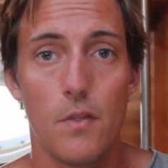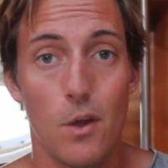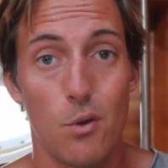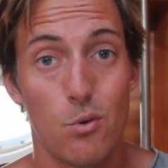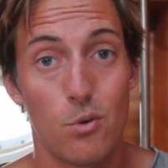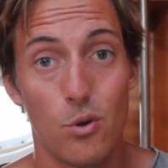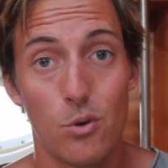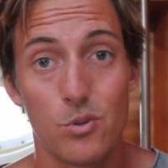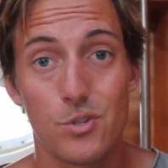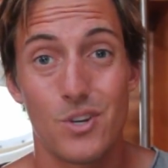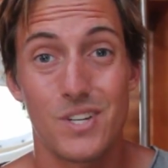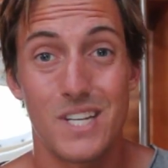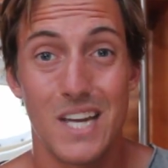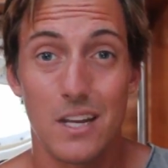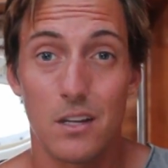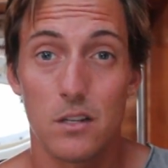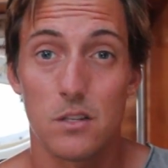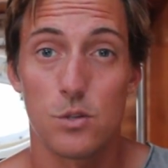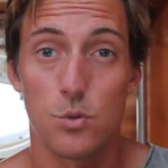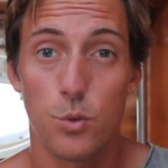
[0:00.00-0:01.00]
that would also
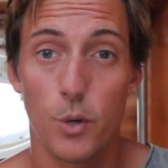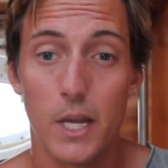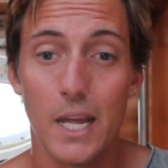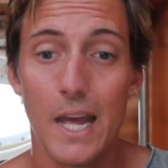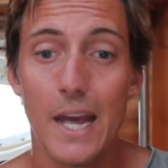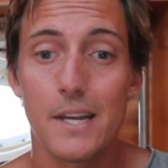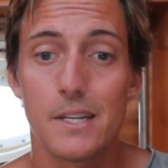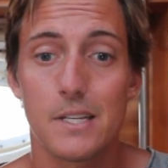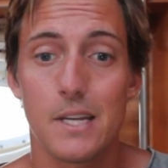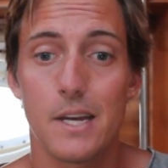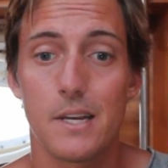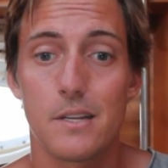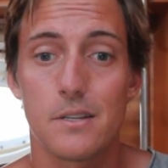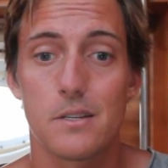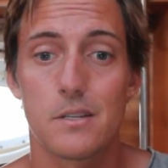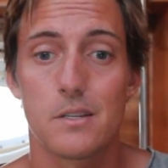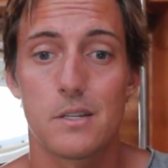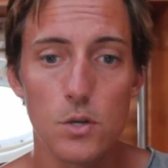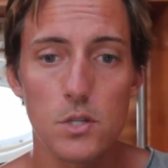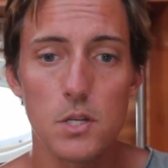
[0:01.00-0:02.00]
take us 28
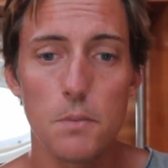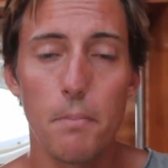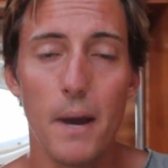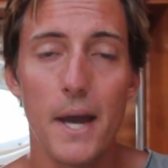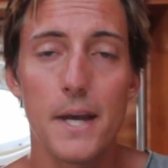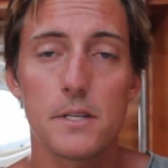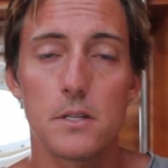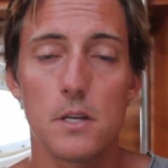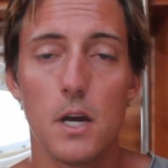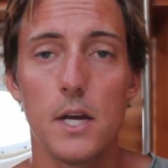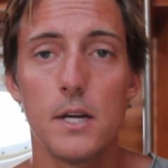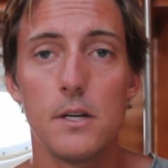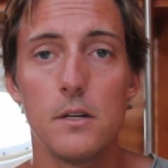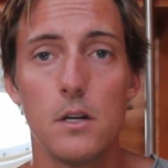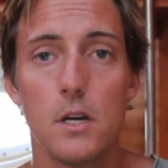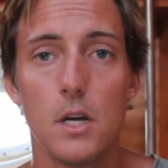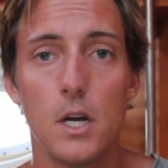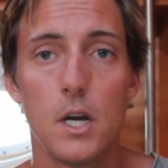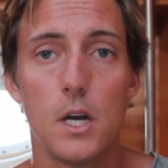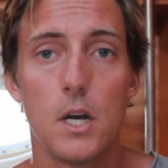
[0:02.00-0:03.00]
days. So as a
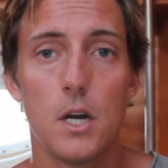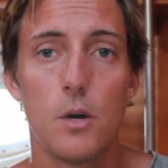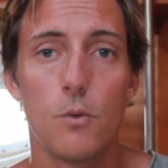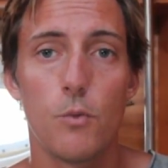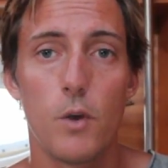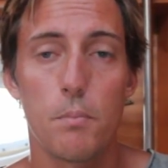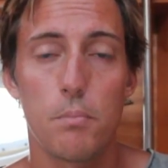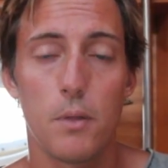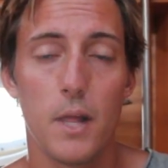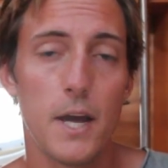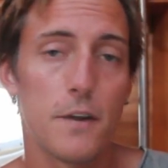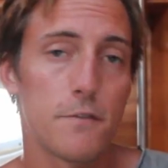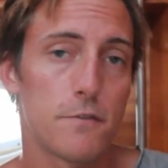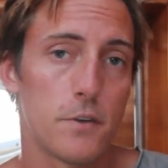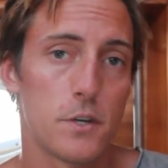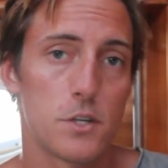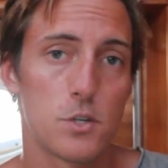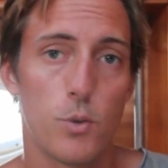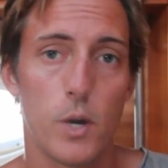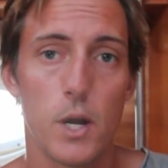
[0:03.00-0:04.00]
baseline, we
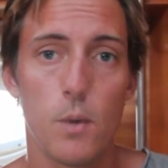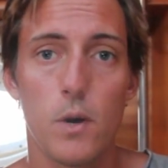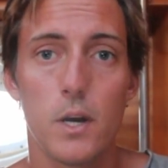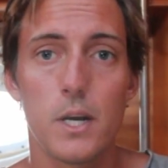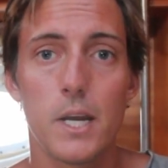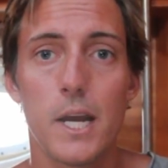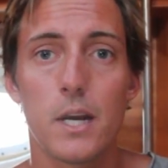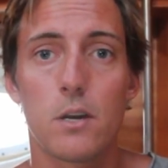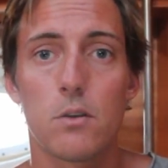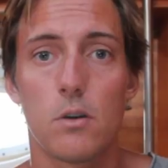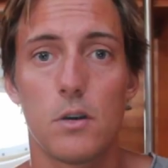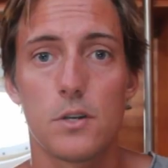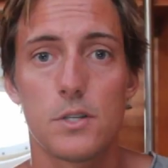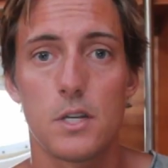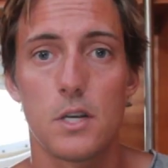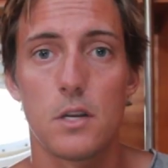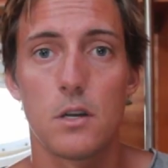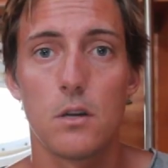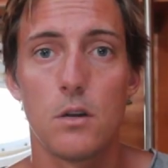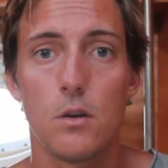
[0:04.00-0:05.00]
planned for a 21 day
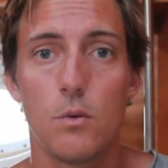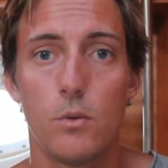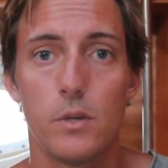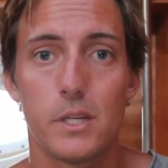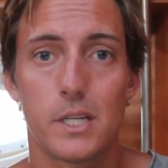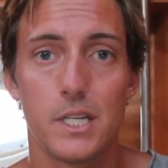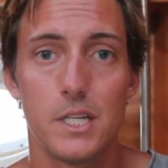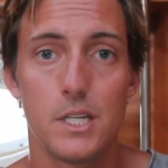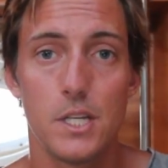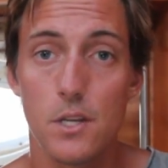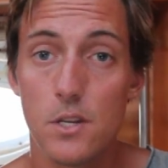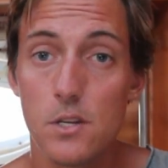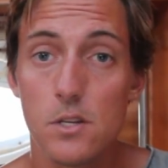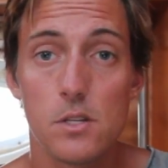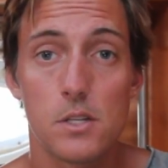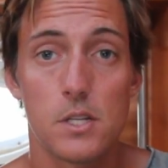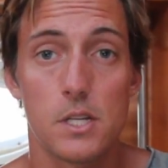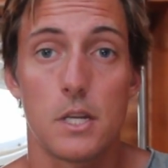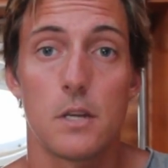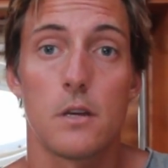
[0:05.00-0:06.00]
crossing with a
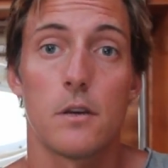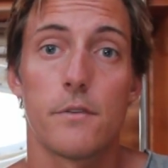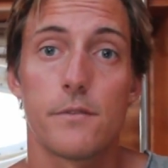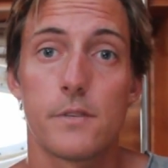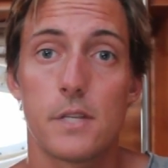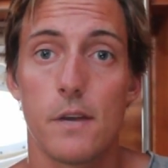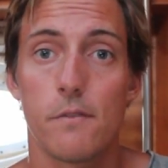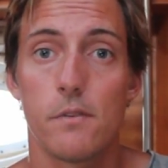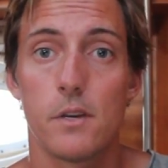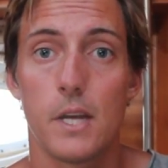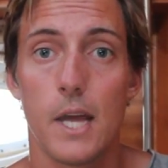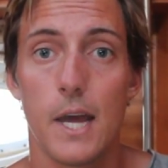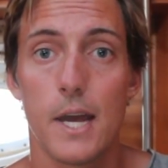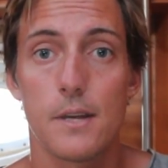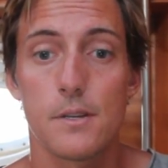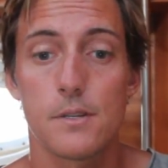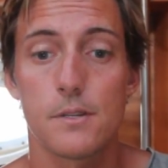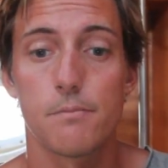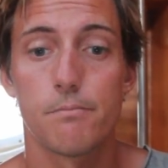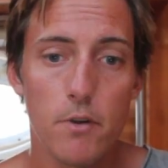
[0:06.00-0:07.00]
contingency of 7
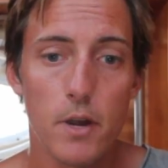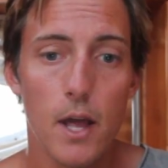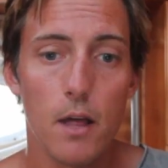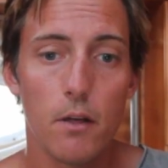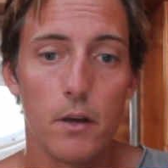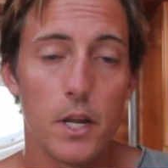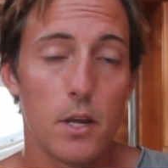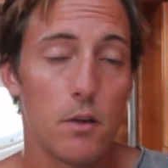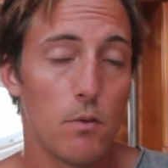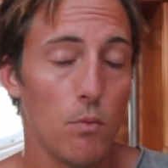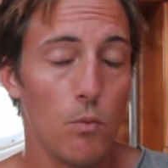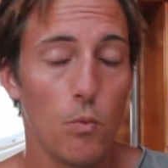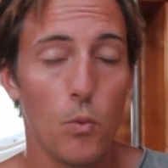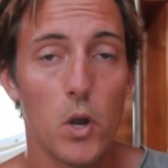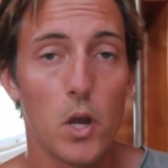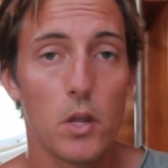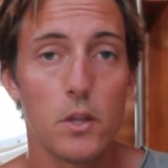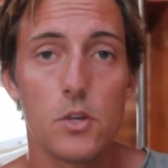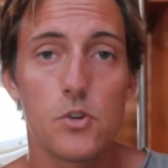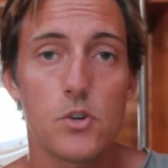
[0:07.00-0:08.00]
days. In reality,
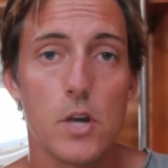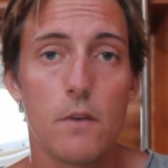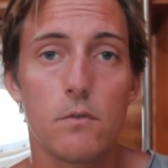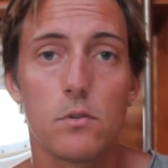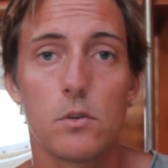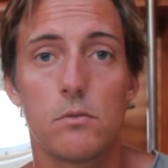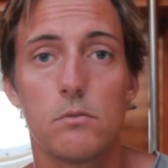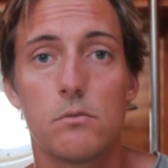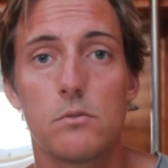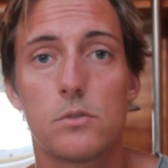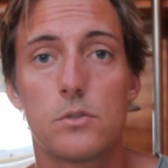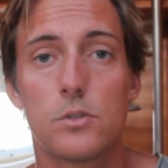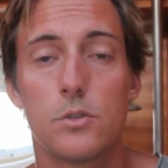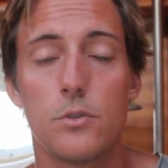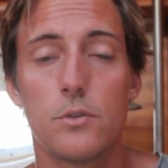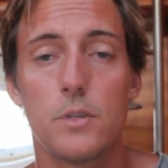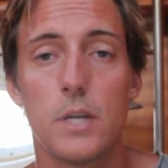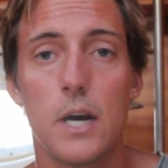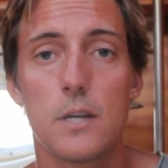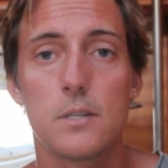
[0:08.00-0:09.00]
we only travelled
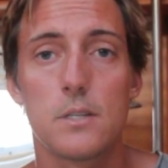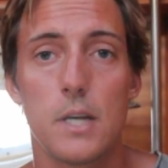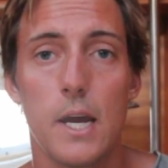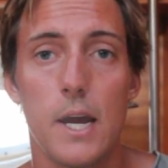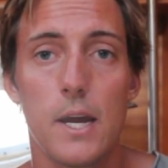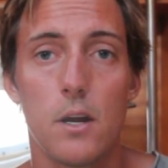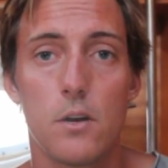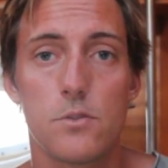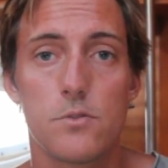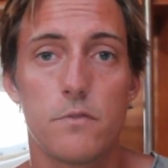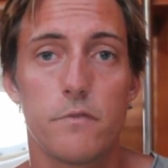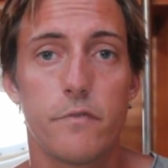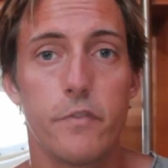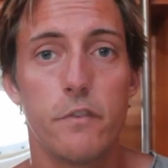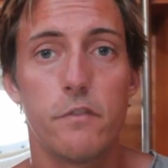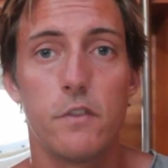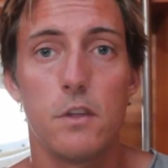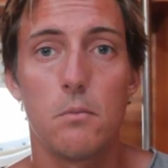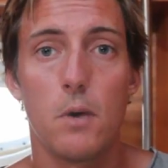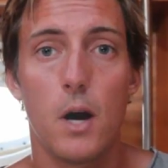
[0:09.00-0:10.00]

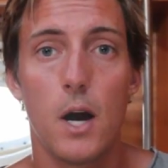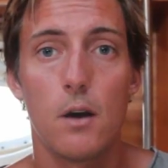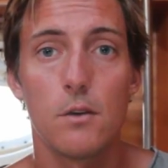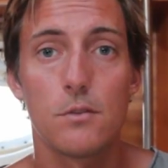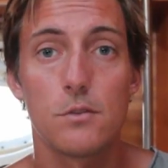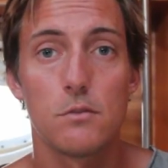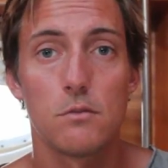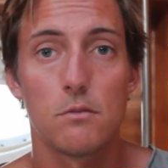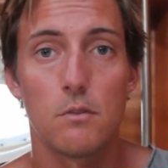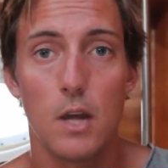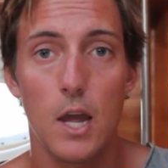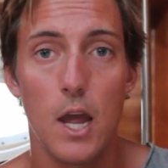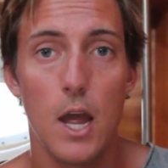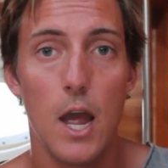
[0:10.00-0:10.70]
2,850 miles